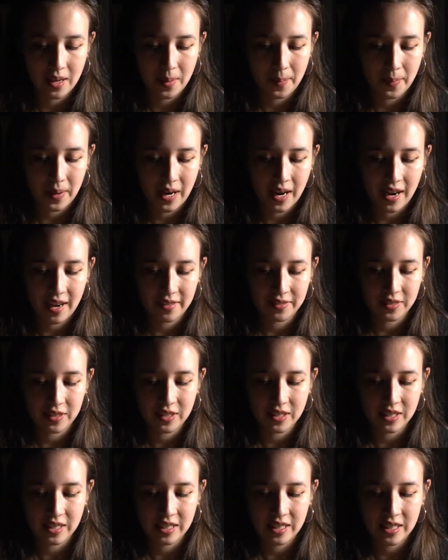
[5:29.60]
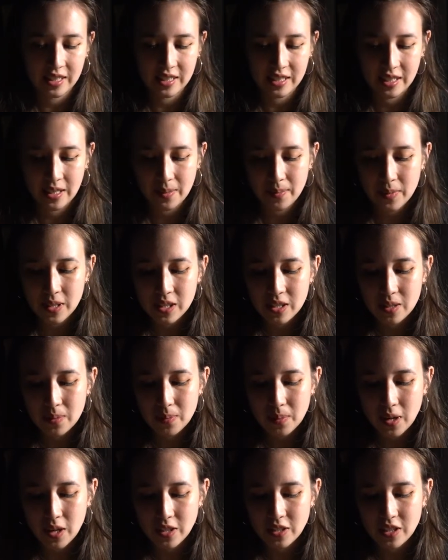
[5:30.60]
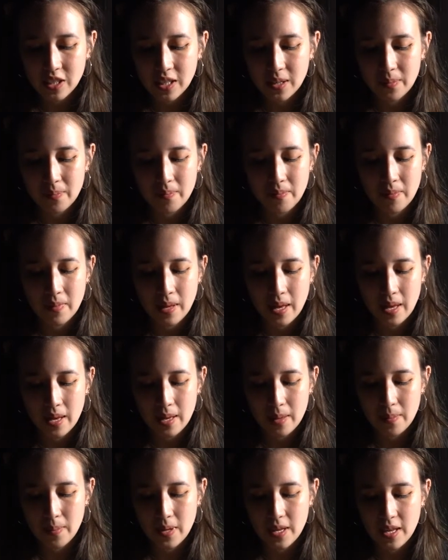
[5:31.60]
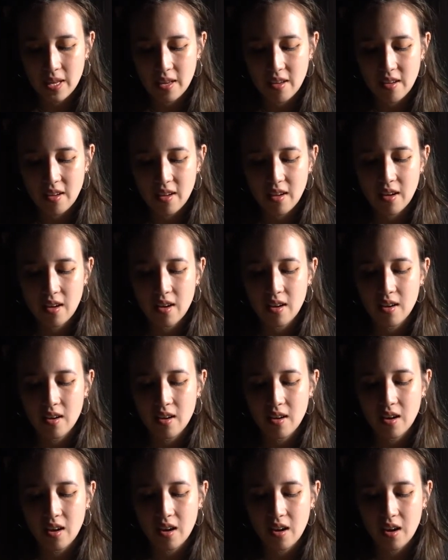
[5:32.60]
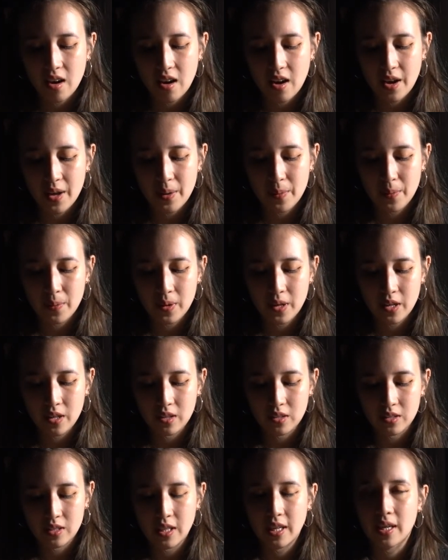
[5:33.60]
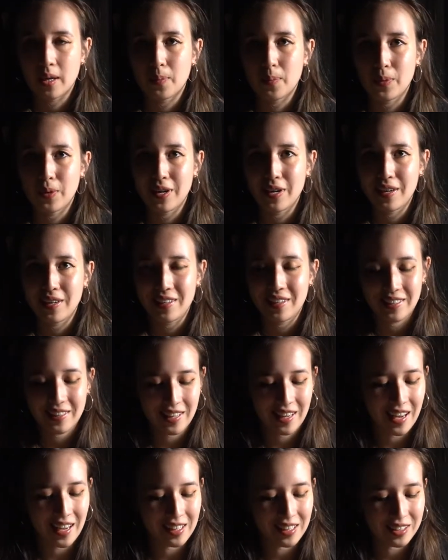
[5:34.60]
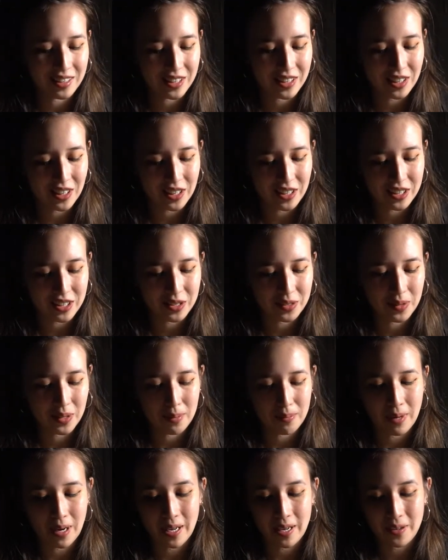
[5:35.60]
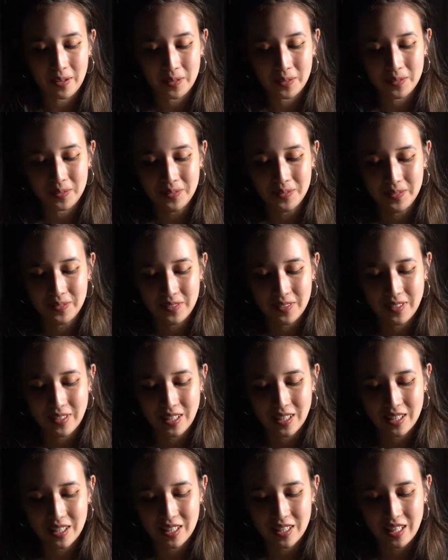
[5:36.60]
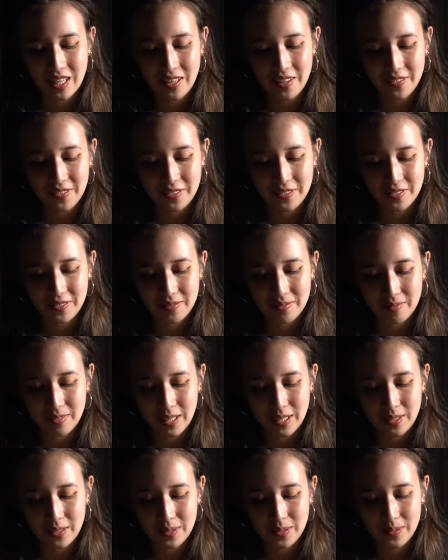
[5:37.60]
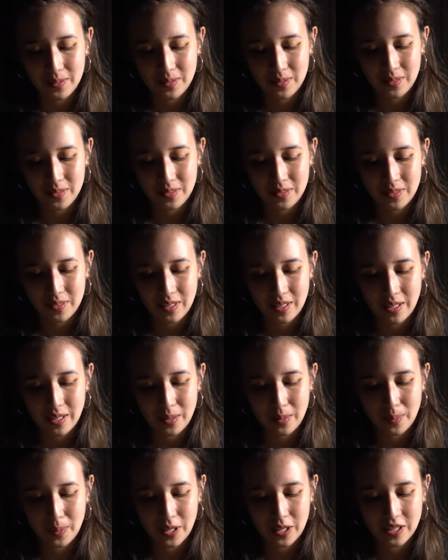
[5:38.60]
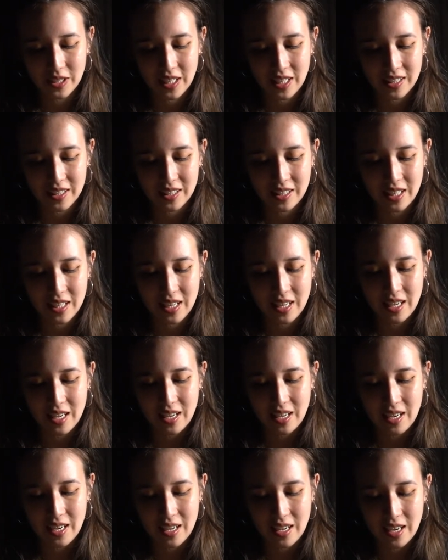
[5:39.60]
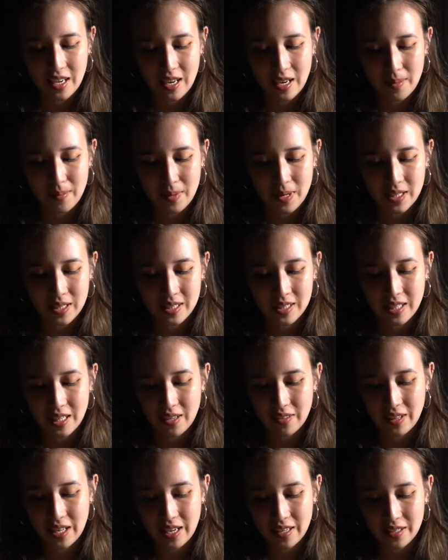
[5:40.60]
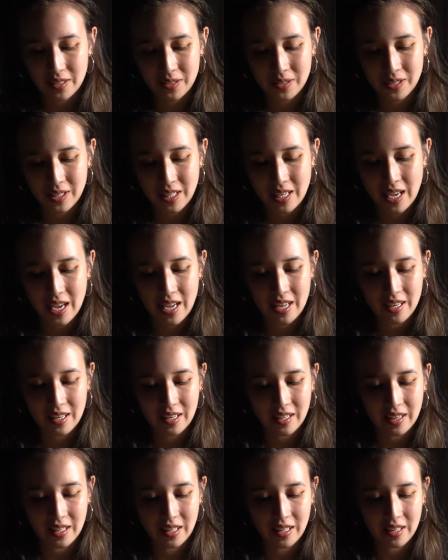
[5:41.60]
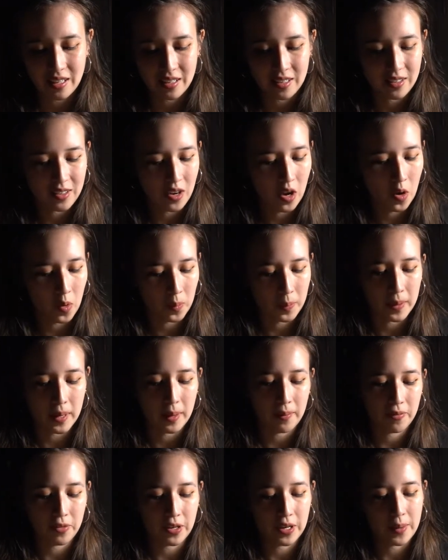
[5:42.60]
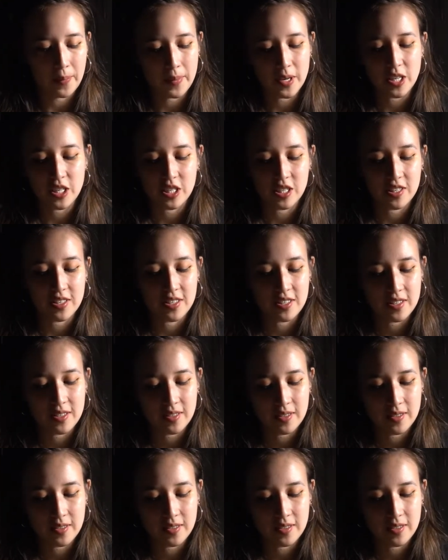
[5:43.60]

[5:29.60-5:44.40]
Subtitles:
But after this commission project, maybe I will take a break and start doing my own stuff, my own little projects, and see how that goes again, and then open up for commissions